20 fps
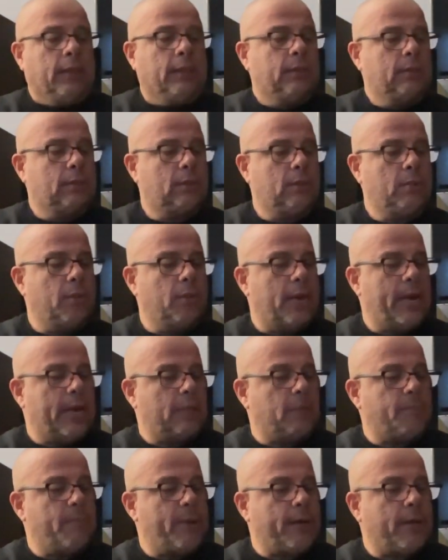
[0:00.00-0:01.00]
see what it has
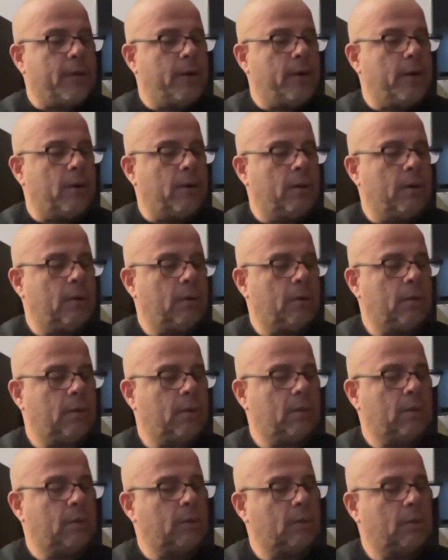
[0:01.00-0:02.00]
back here.
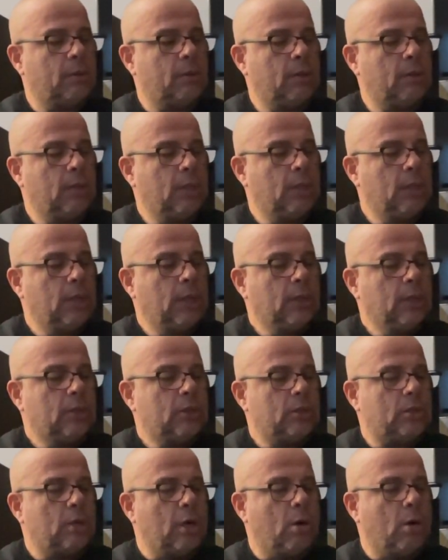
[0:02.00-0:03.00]

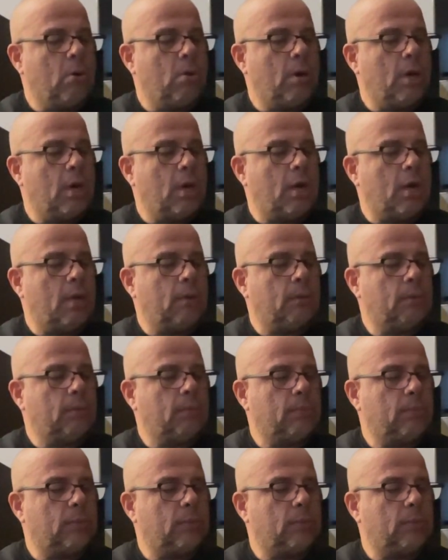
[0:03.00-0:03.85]
So